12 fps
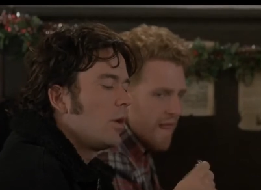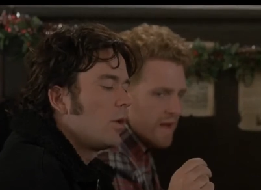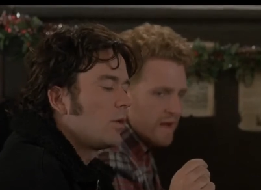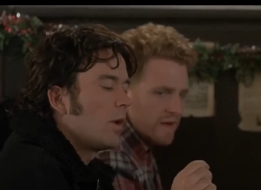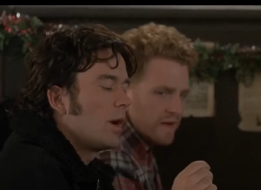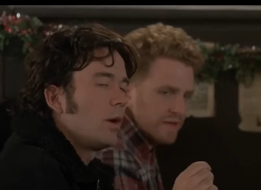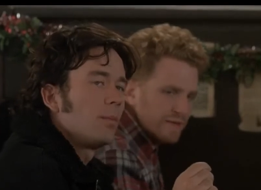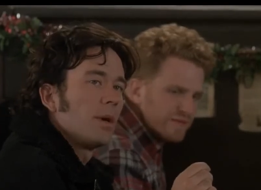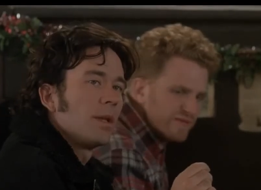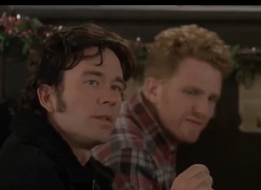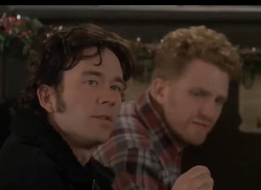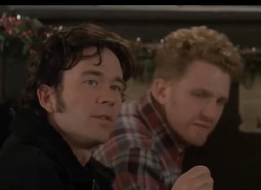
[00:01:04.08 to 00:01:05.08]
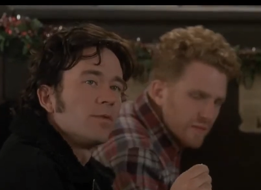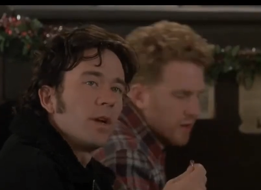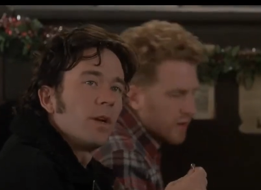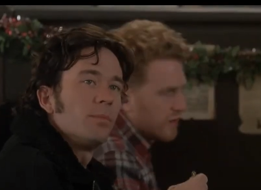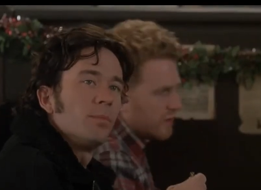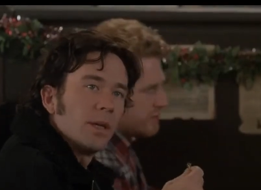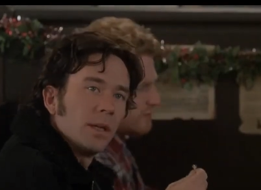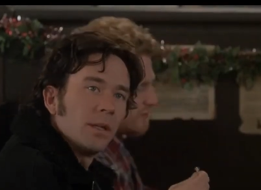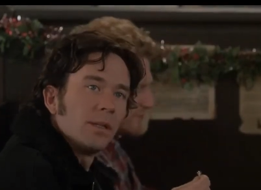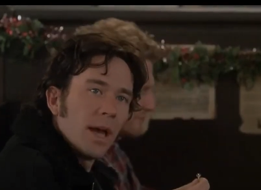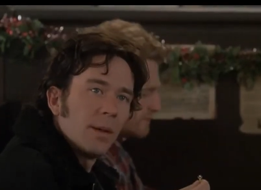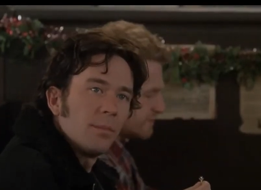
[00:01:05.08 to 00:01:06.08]
Speaker 1: no, no, I heard about this. It's very big in the
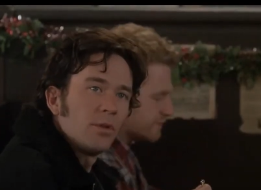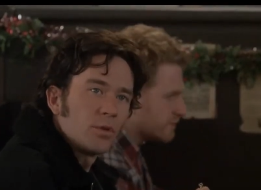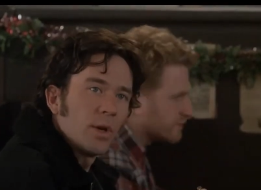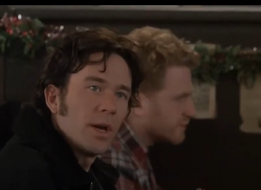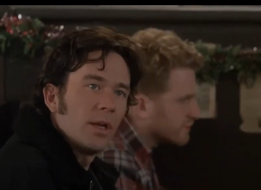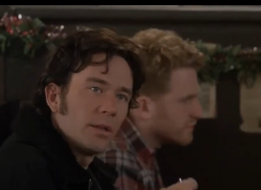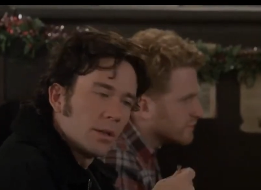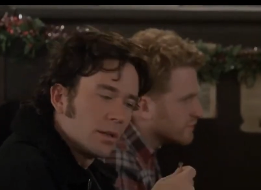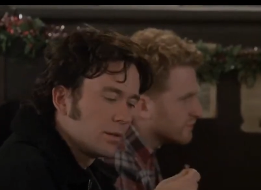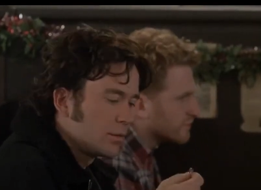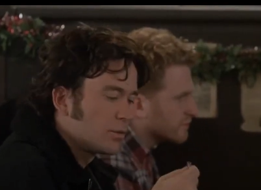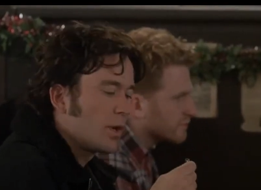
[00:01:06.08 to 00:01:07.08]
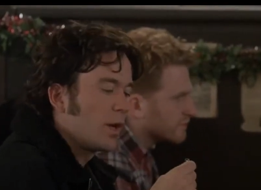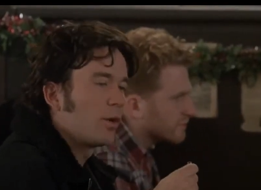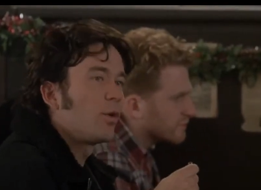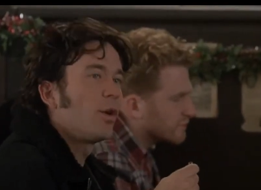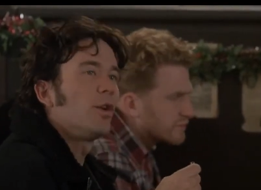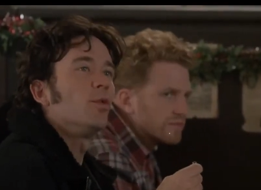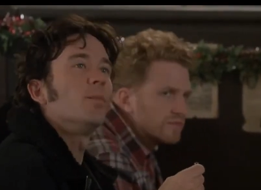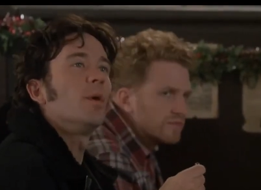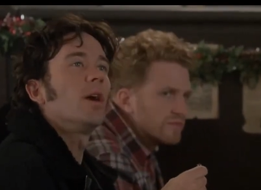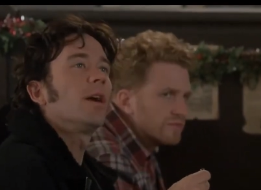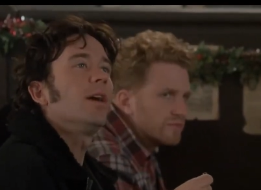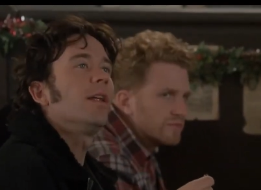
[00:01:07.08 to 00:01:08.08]
diamond trade. They're they're trying to create a new
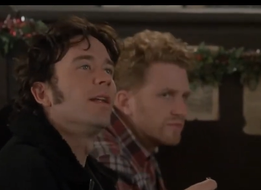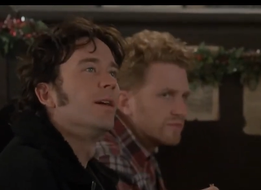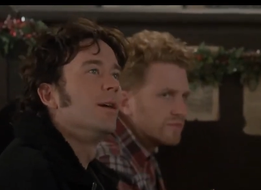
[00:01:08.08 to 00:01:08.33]
market.